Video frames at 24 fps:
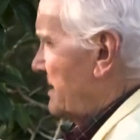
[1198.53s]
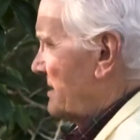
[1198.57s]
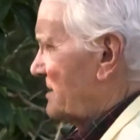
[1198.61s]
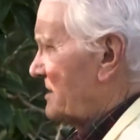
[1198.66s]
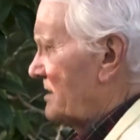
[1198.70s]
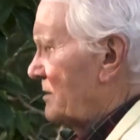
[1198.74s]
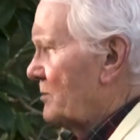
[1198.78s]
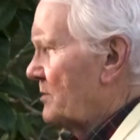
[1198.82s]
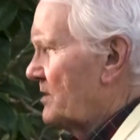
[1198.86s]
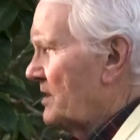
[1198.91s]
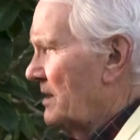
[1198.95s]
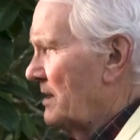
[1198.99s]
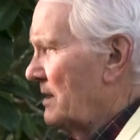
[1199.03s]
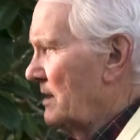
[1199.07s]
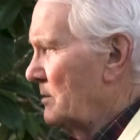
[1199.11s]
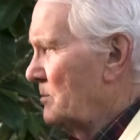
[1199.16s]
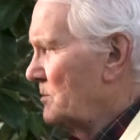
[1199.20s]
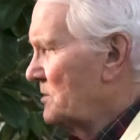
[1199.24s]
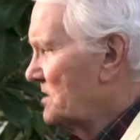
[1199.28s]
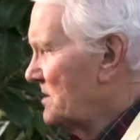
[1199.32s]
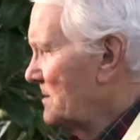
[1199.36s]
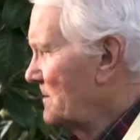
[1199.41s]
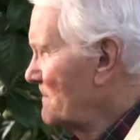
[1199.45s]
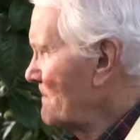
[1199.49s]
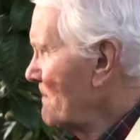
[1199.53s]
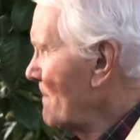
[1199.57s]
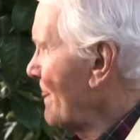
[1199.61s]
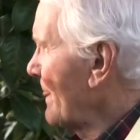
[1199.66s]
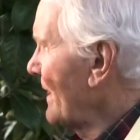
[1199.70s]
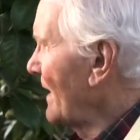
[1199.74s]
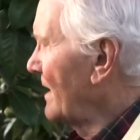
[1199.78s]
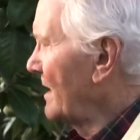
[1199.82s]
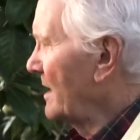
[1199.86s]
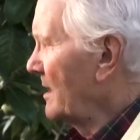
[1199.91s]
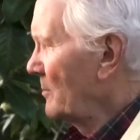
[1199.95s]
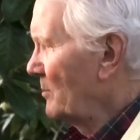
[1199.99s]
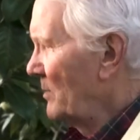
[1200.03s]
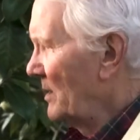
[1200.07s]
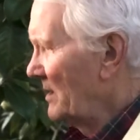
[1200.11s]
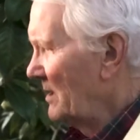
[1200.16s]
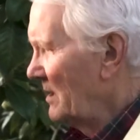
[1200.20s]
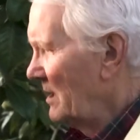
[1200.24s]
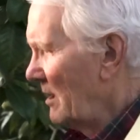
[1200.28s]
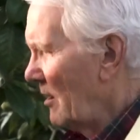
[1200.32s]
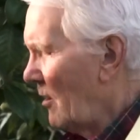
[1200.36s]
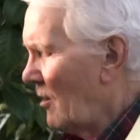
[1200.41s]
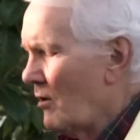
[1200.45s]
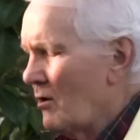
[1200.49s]
sometimes. but
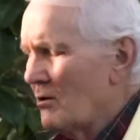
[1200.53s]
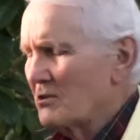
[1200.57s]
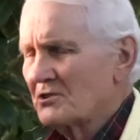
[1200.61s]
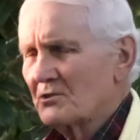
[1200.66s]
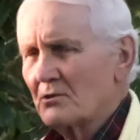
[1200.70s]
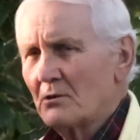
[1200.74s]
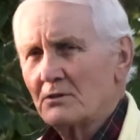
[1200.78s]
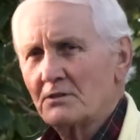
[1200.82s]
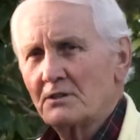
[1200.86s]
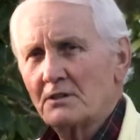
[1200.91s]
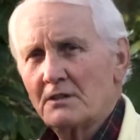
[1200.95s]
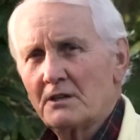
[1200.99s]
all sorts of